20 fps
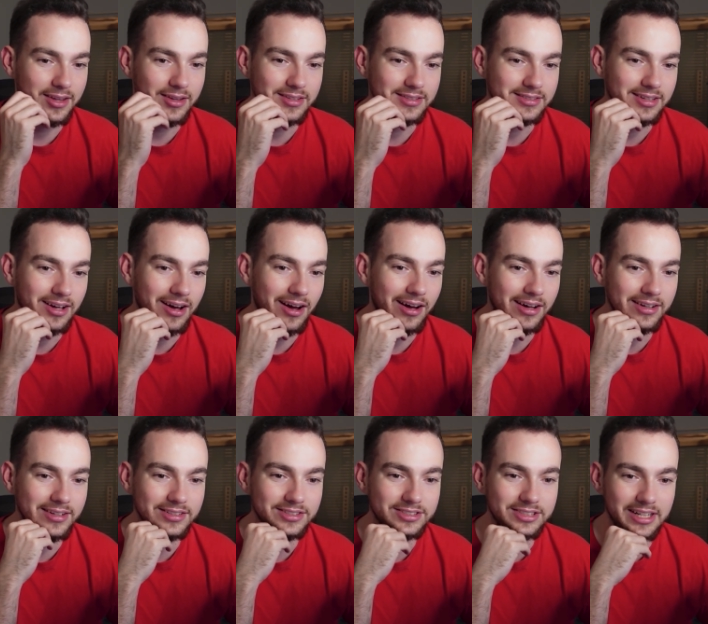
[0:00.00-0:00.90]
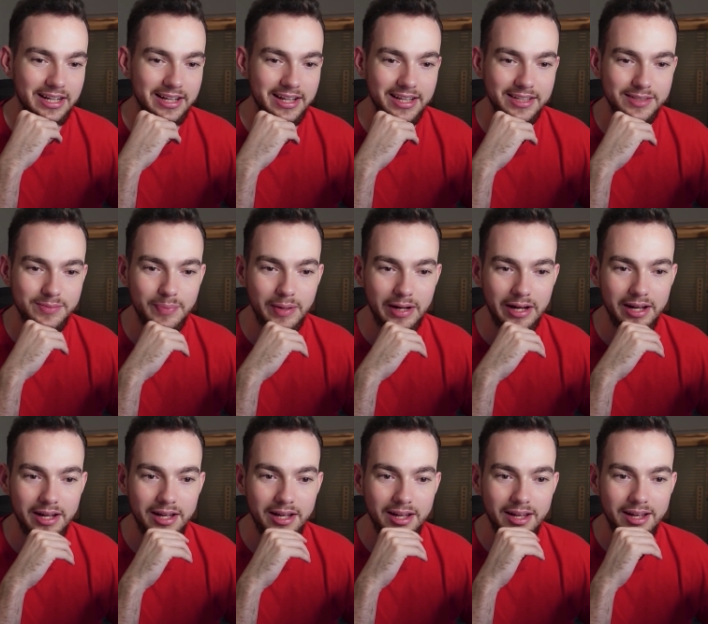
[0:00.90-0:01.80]
Like, it's hard and shit like this,
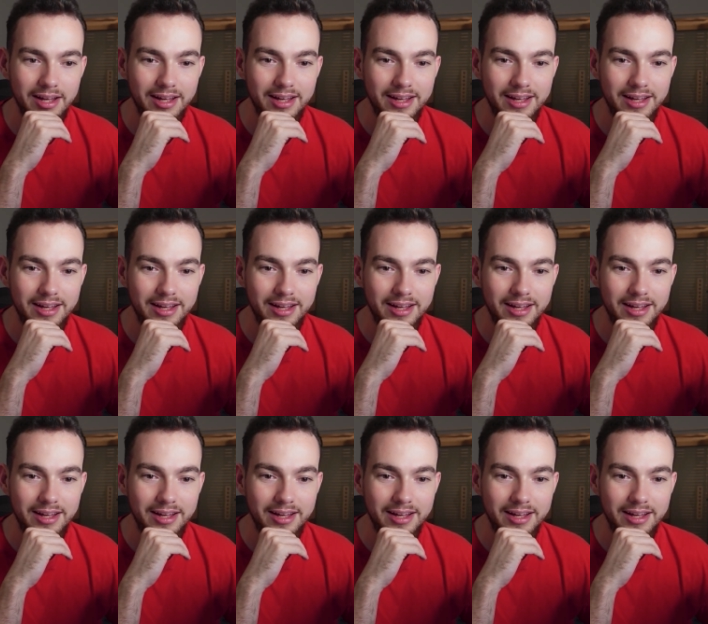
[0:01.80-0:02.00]
but